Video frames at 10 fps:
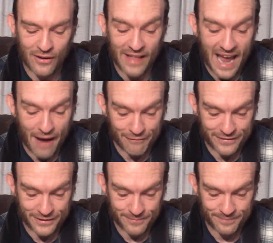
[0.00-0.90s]

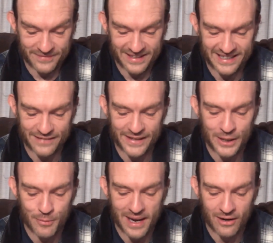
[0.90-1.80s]
laughed, as if he
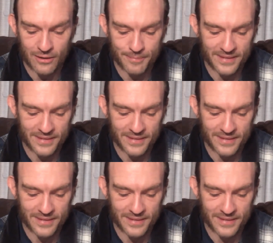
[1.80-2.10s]
knew better,